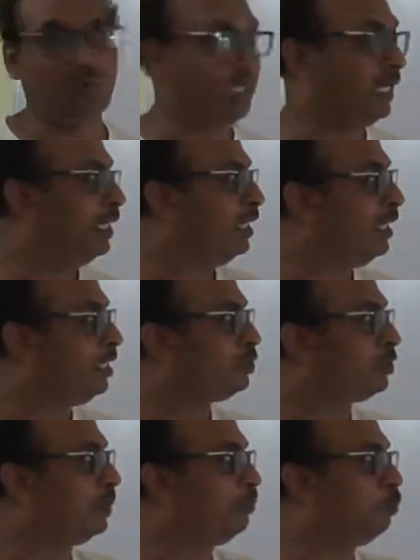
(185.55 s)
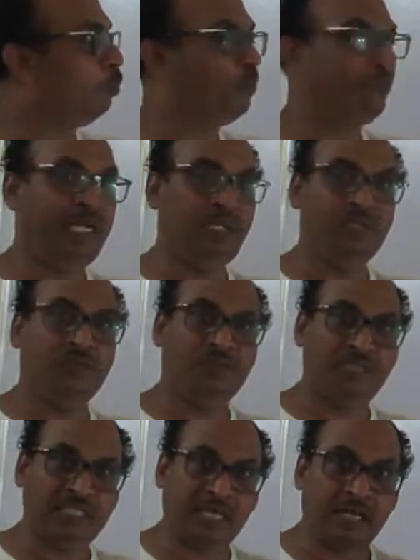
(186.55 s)
Okay, so the movement
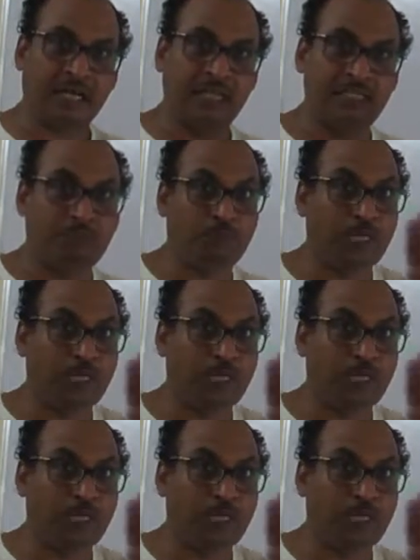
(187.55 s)
of charge